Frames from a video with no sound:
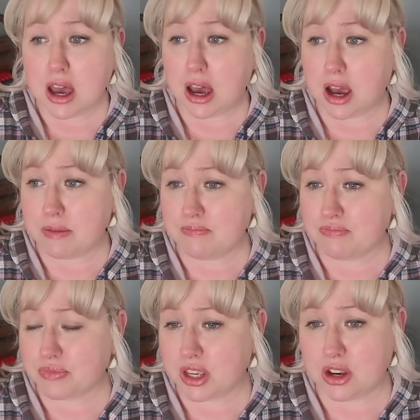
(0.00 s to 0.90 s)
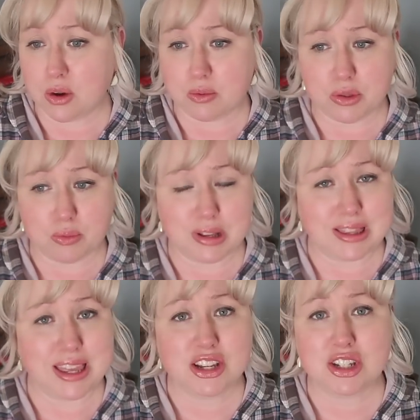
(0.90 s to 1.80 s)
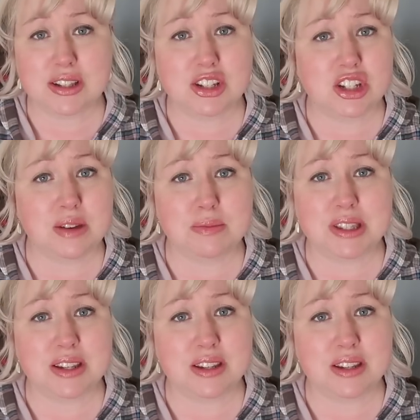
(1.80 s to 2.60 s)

um, you know, with relationships